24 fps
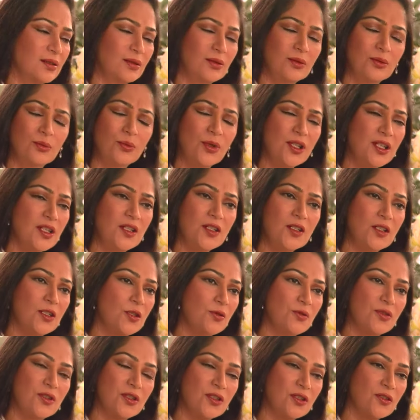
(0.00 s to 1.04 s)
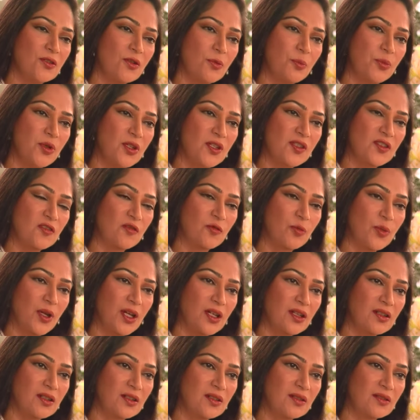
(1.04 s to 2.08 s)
What did it do to your peace of mind?